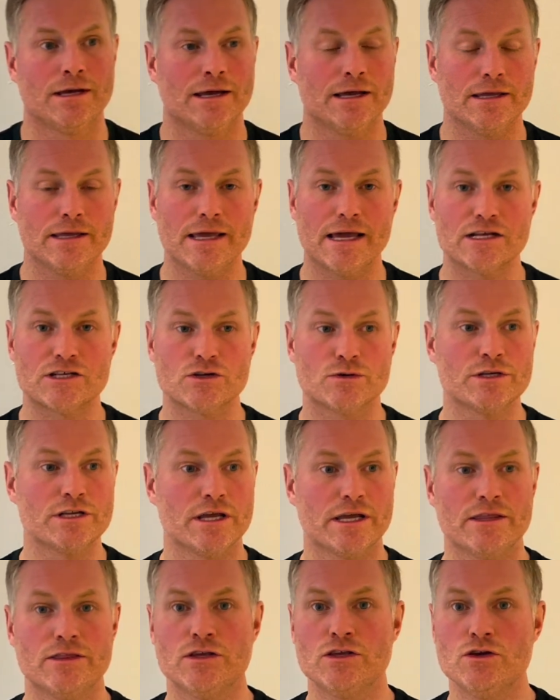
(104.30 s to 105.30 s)
Yeah, so
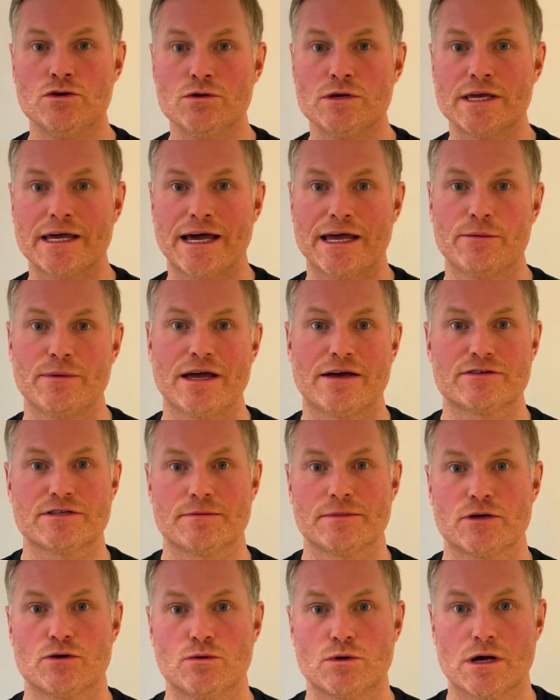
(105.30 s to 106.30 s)
in the UK we have
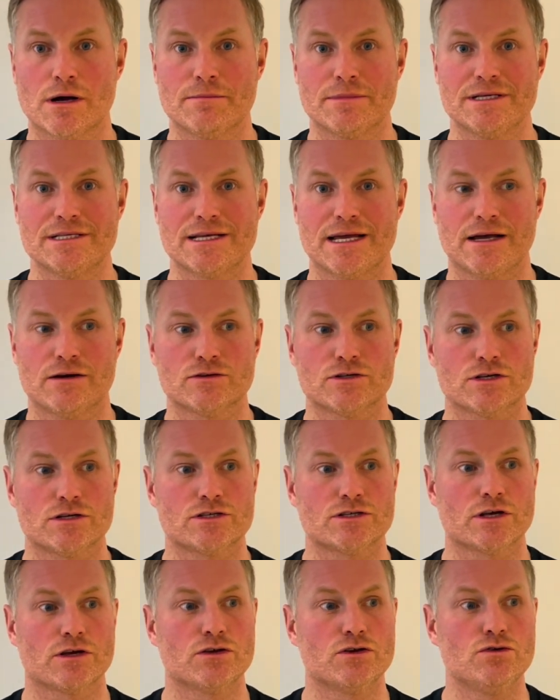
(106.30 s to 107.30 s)
something called Company's House,
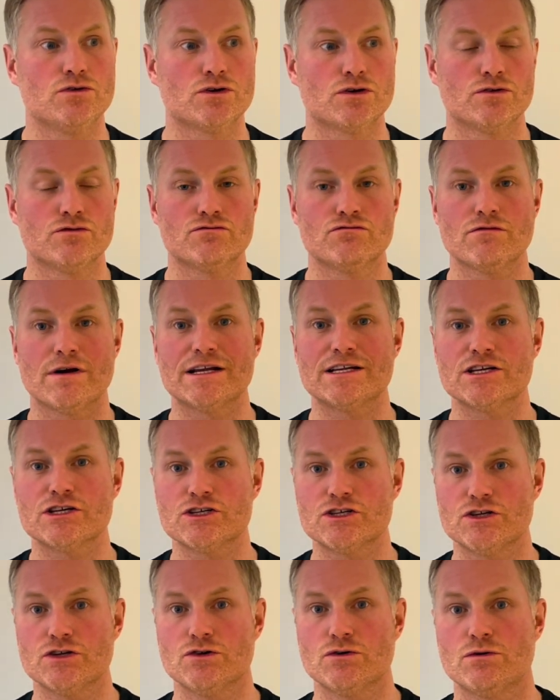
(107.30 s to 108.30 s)
so you can
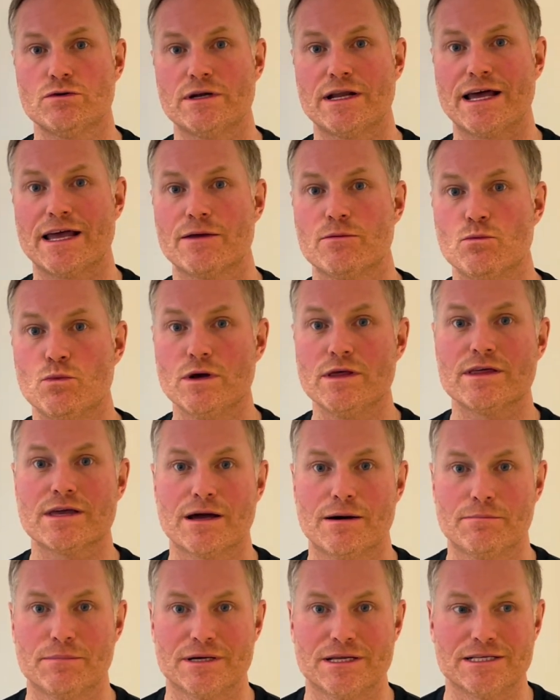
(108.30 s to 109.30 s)
register your name with
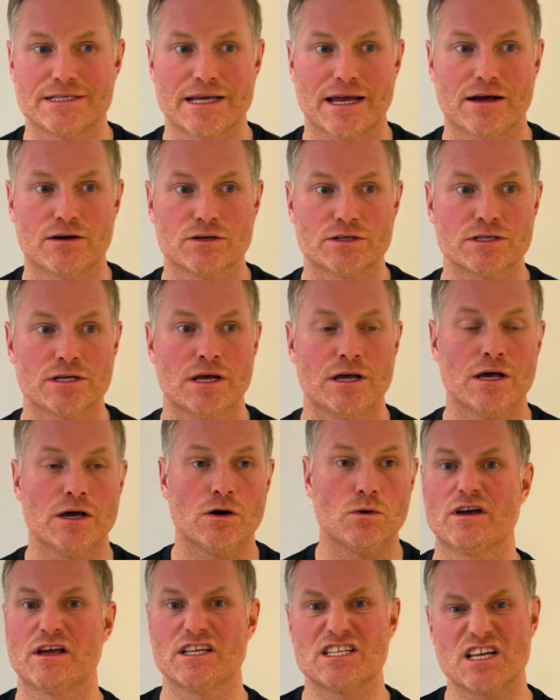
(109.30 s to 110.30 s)
Company's House.
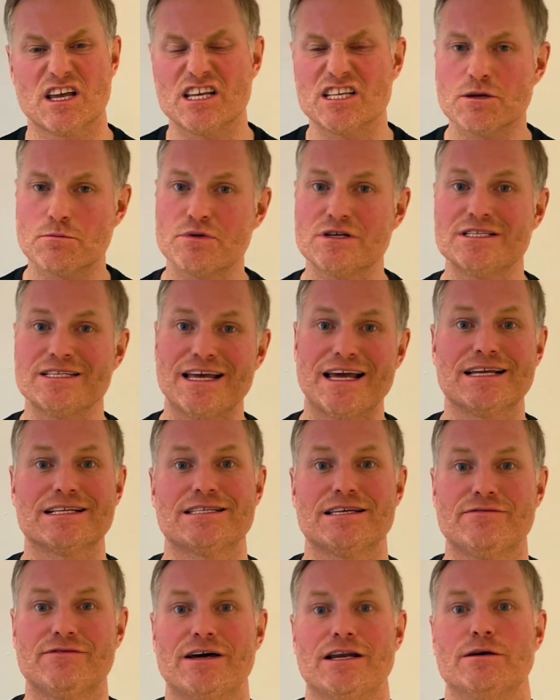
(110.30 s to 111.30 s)
It's a
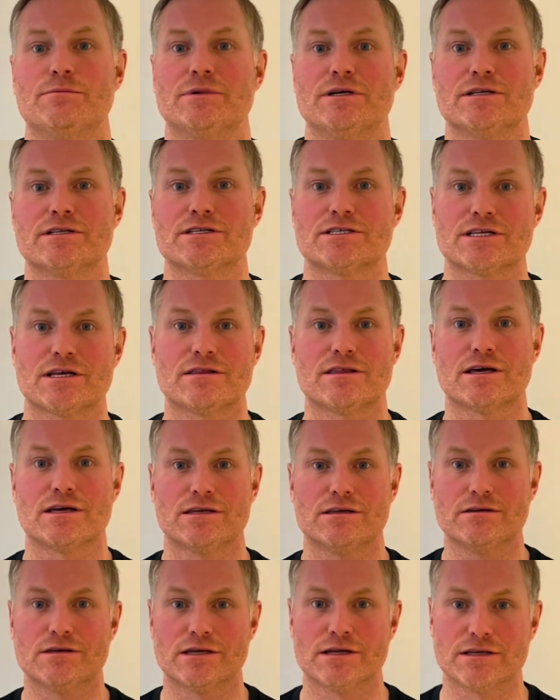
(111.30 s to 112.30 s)
protective element so
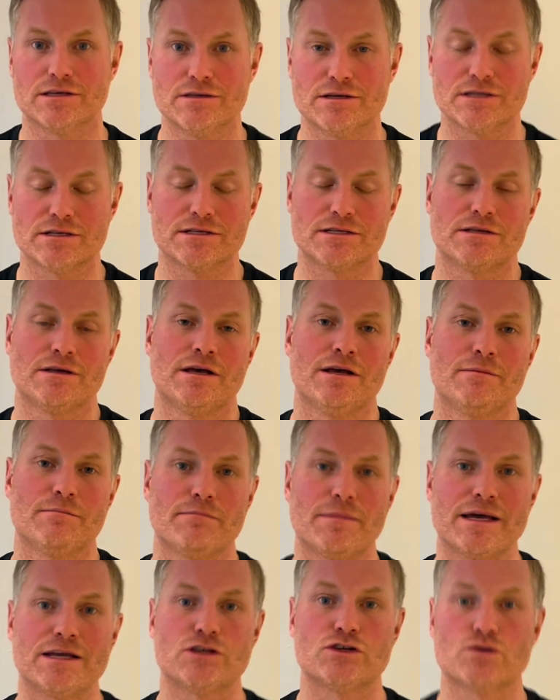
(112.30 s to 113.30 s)
that you can
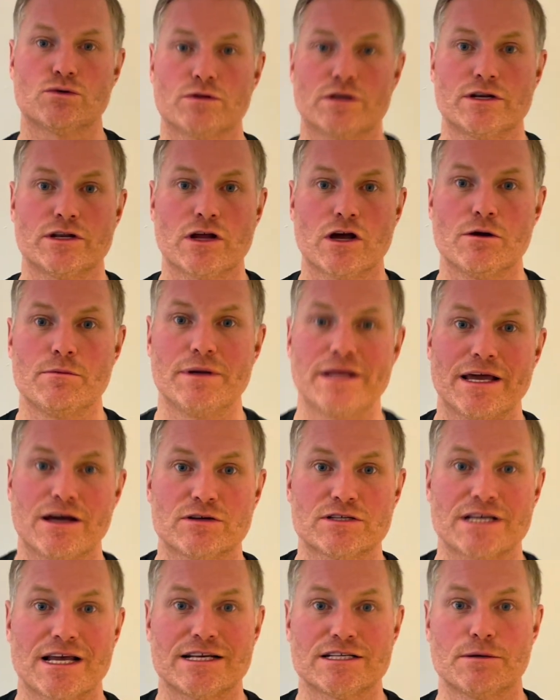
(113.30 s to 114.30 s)
make sure that nobody
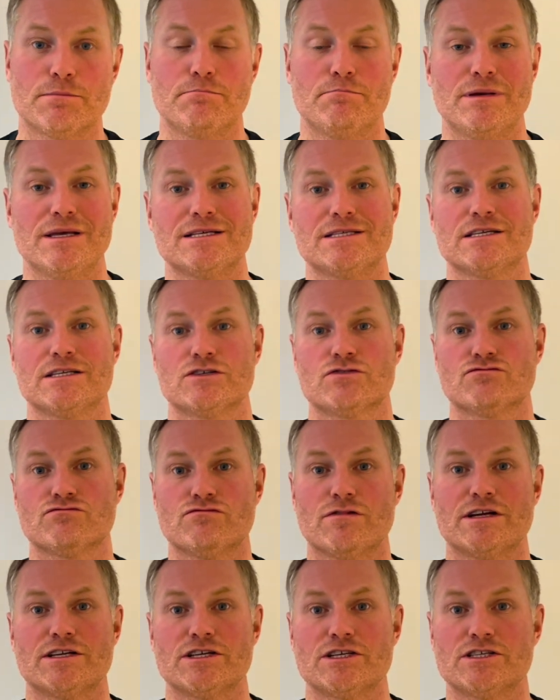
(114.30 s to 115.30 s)
else has a business
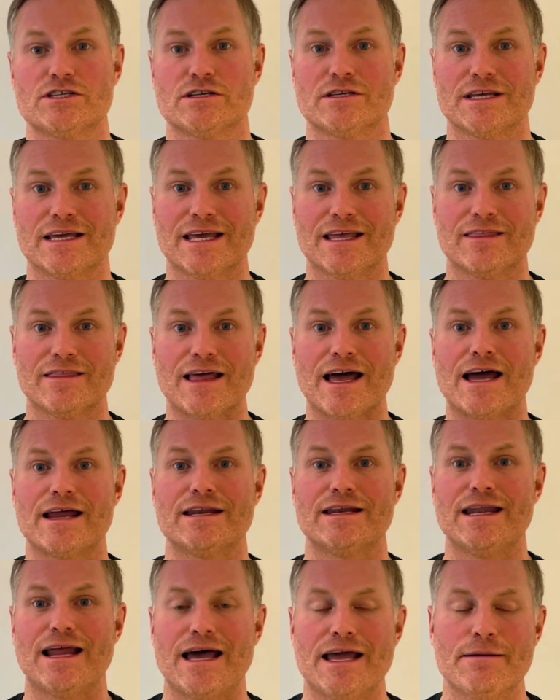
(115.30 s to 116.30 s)
registered in
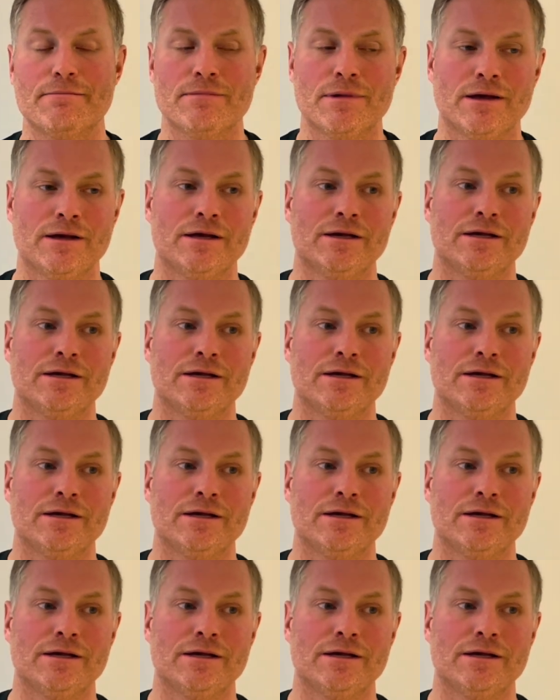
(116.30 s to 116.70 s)
that name.